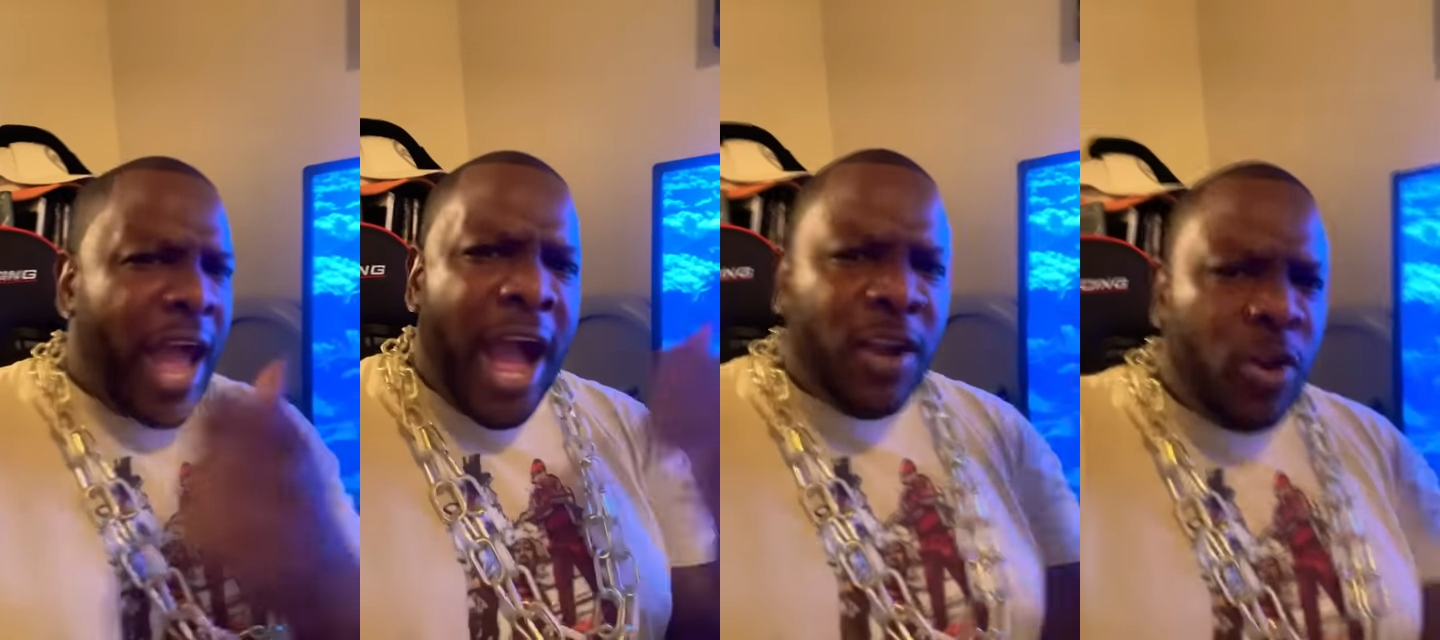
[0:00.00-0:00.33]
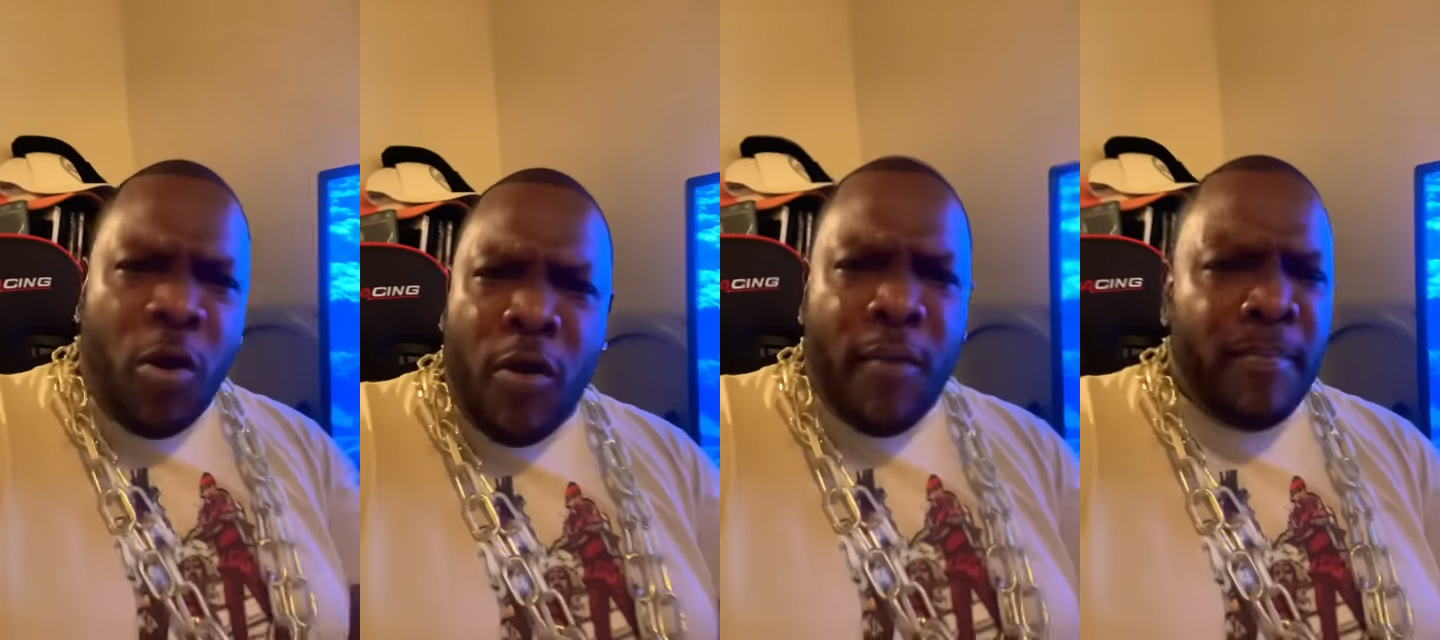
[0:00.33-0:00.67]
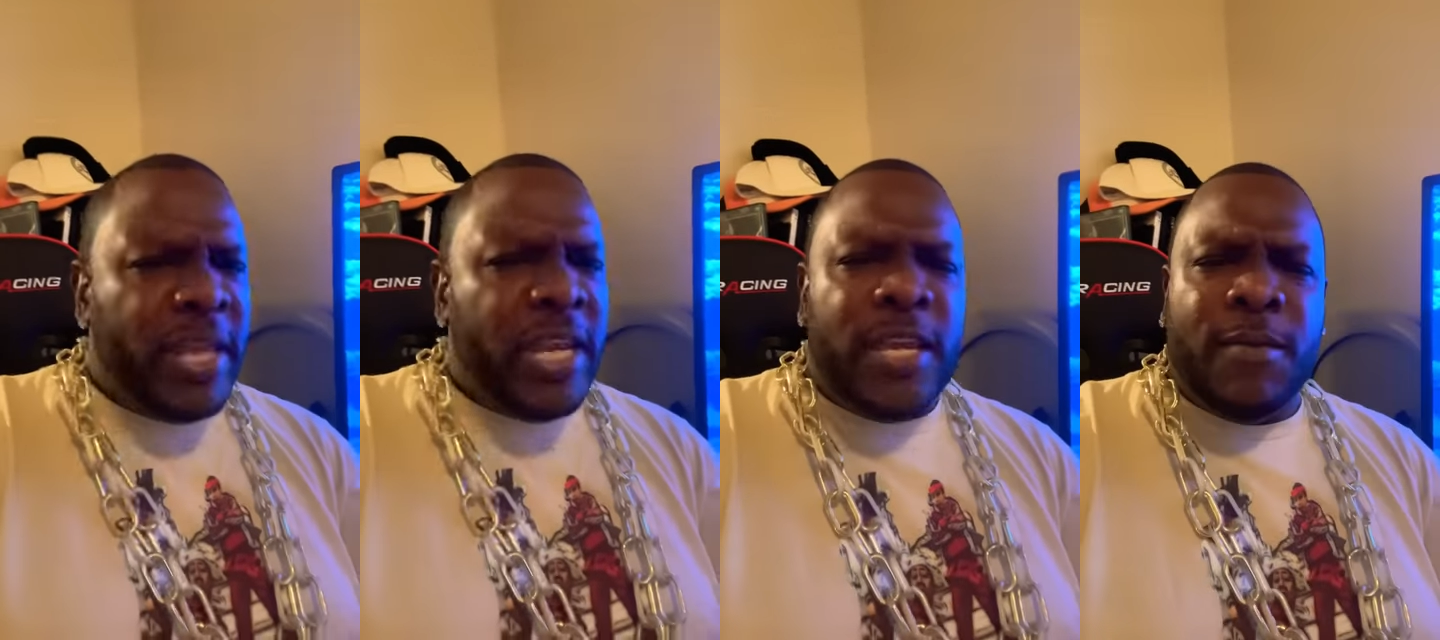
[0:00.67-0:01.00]
I call
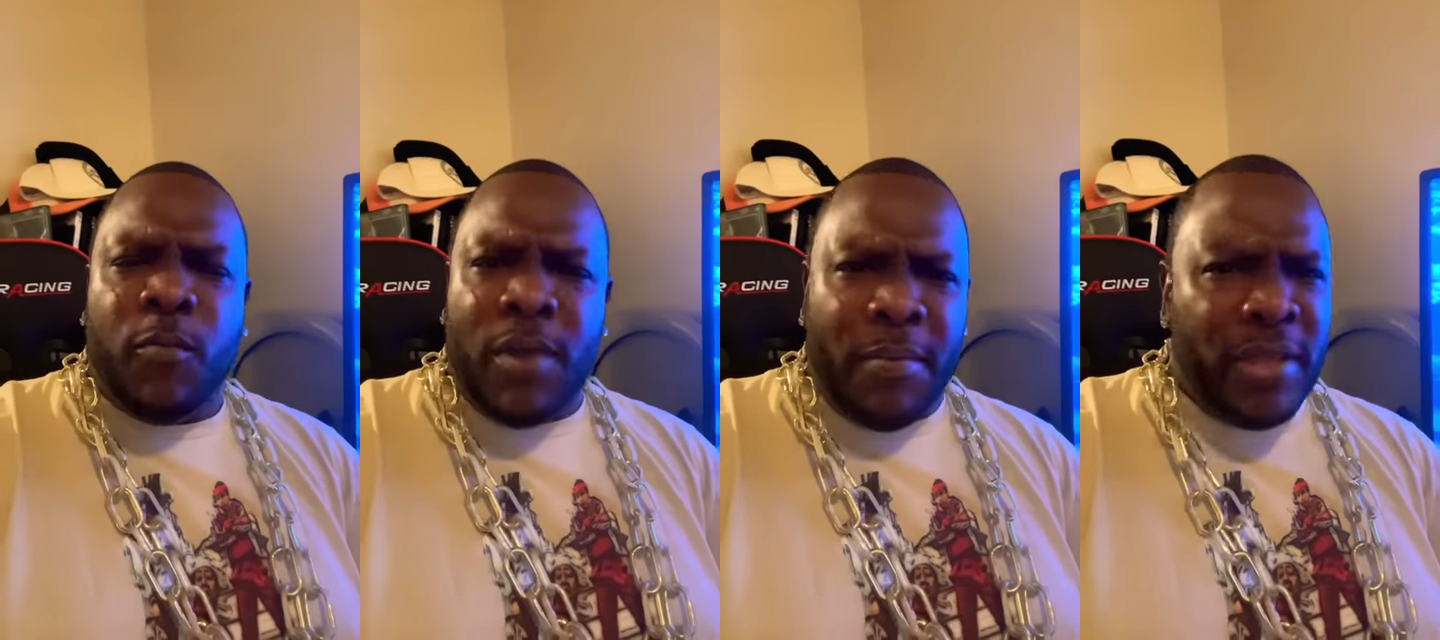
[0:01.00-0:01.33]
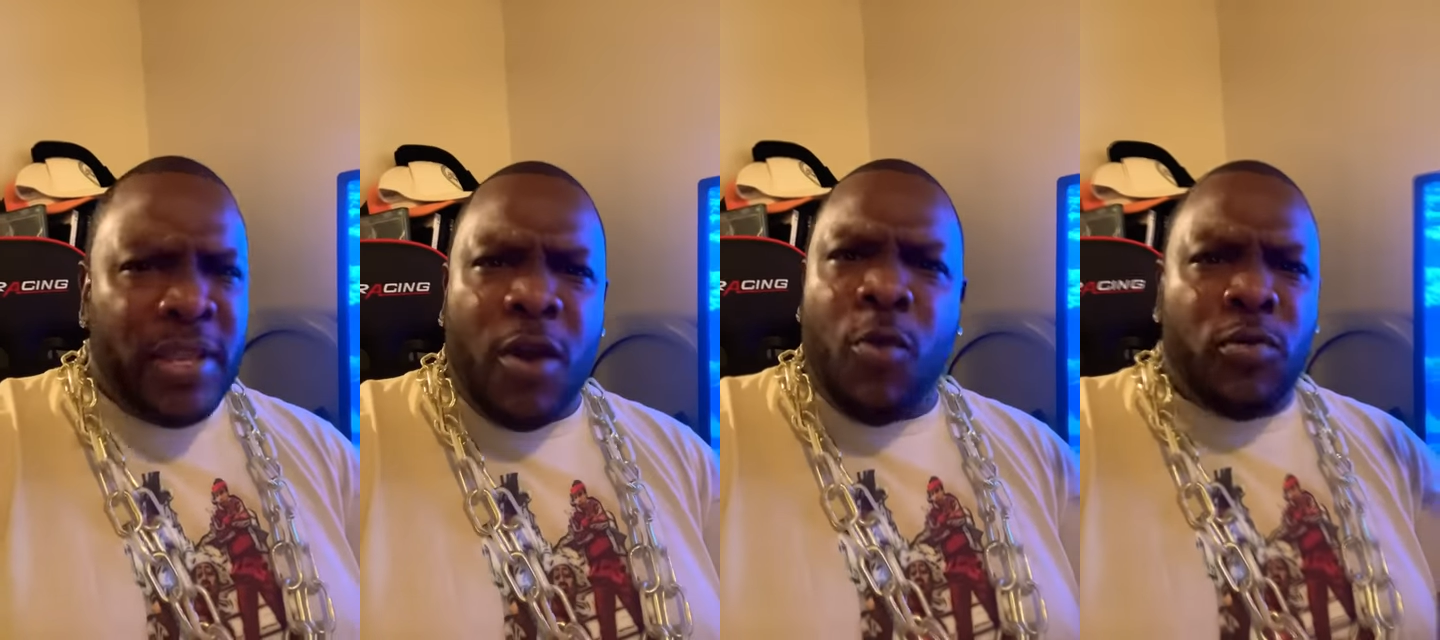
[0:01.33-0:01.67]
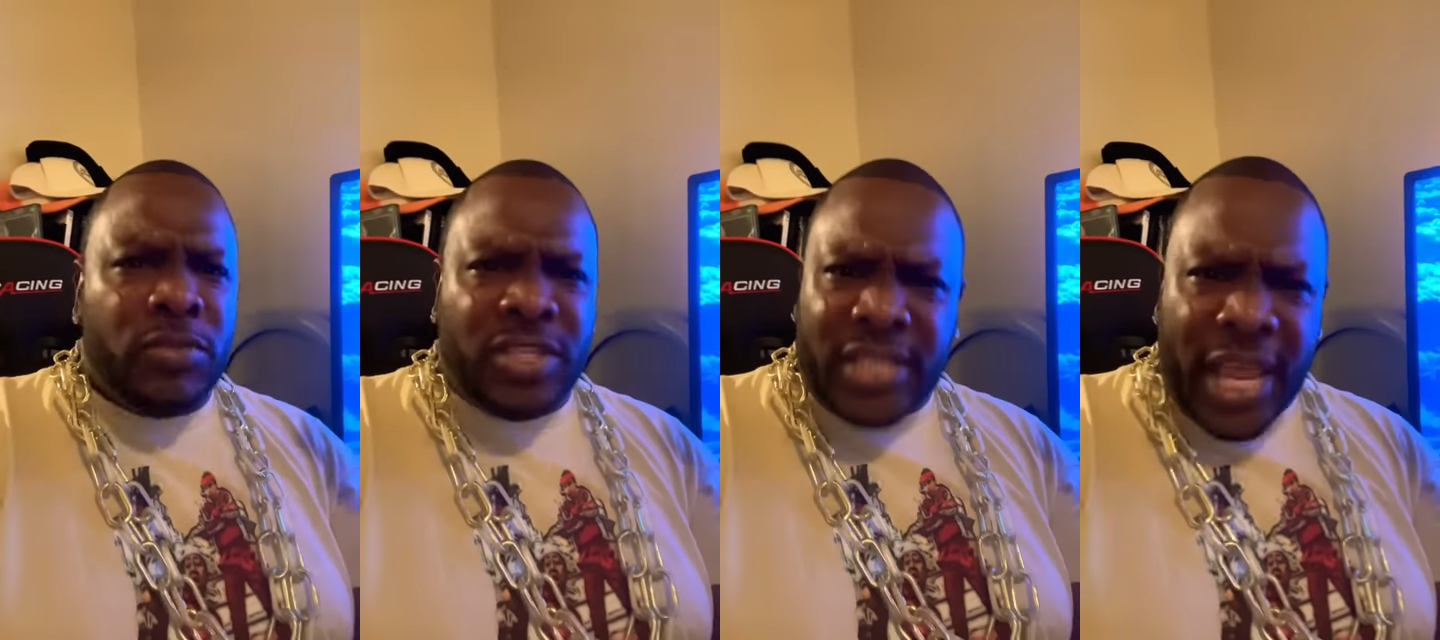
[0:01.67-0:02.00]
many of women
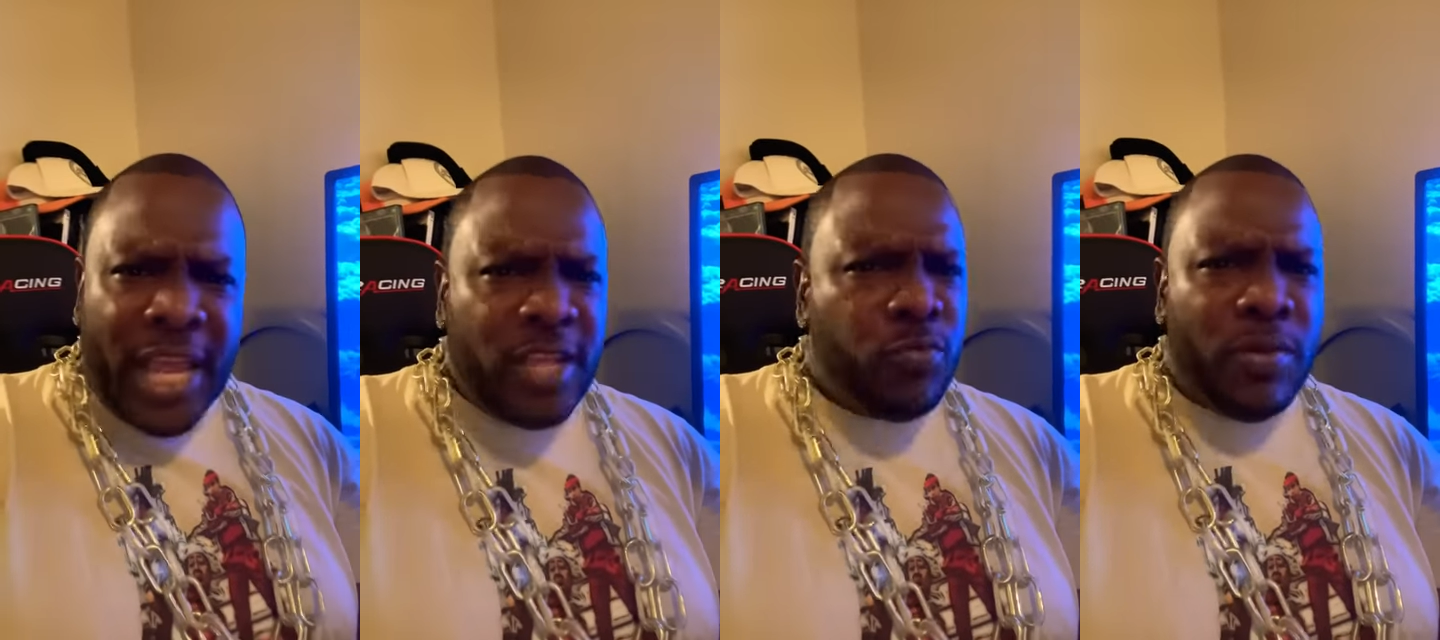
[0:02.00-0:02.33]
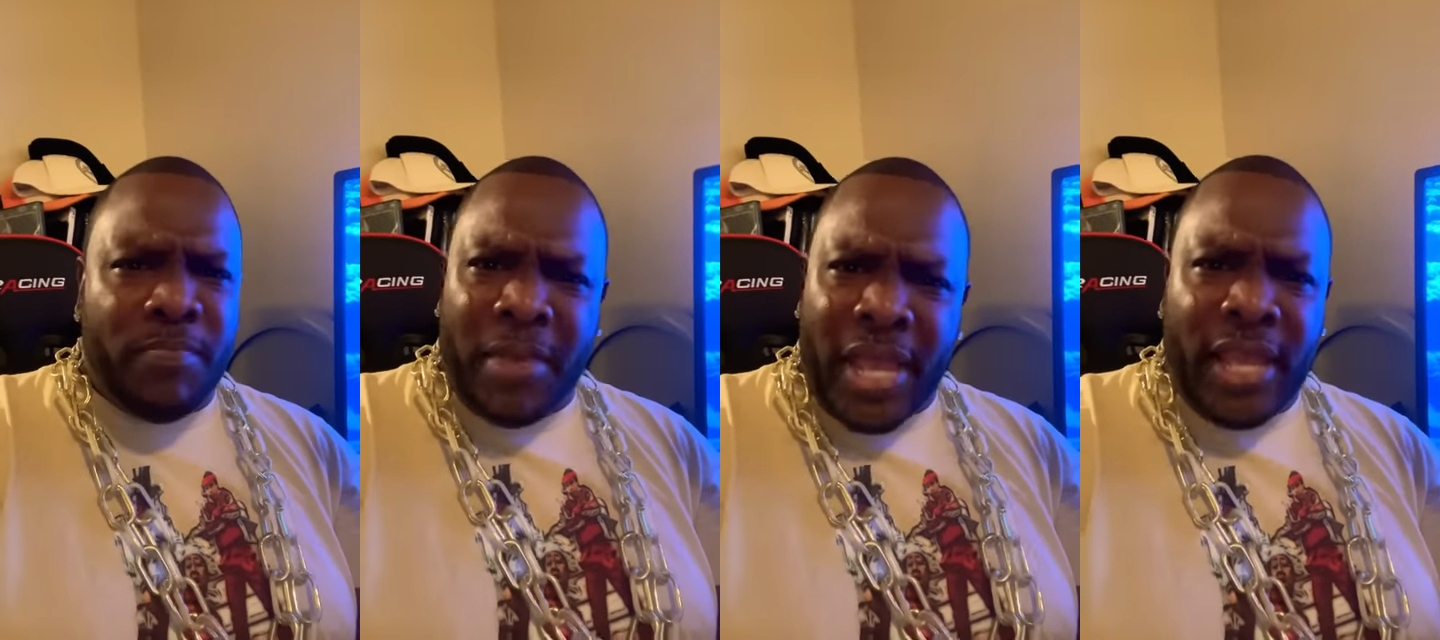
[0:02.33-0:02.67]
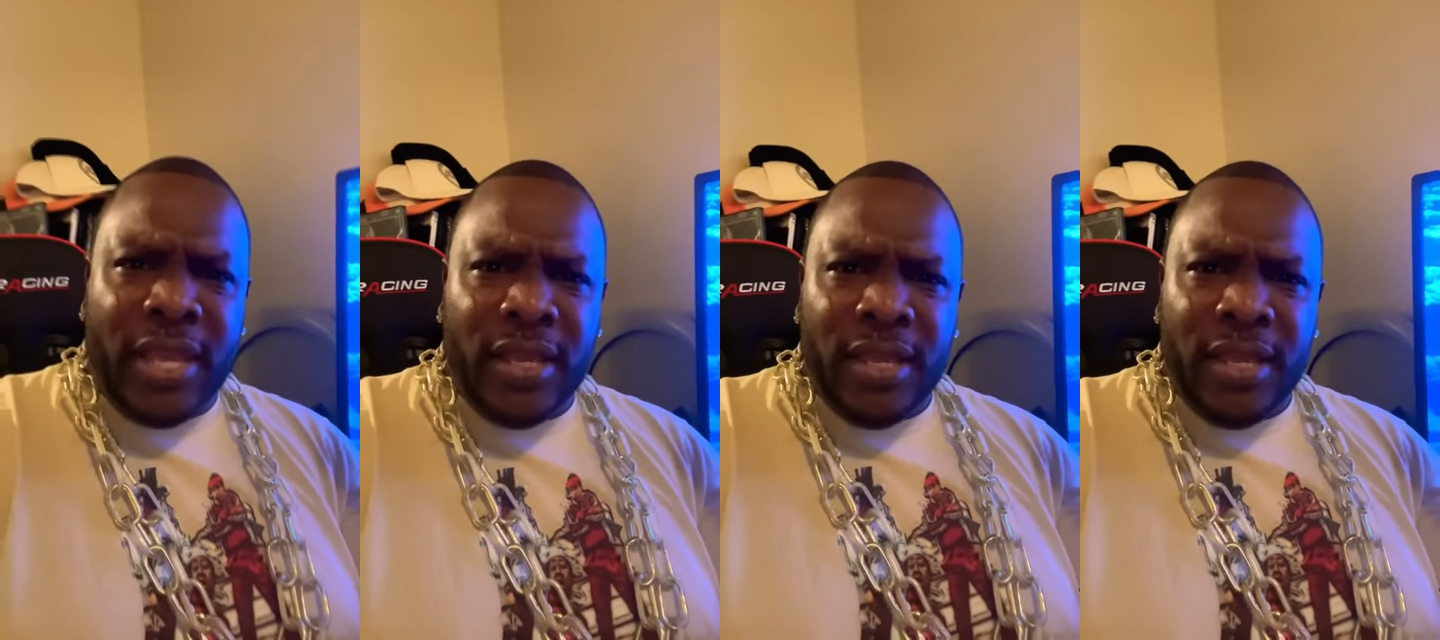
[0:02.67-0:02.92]
on stage with me.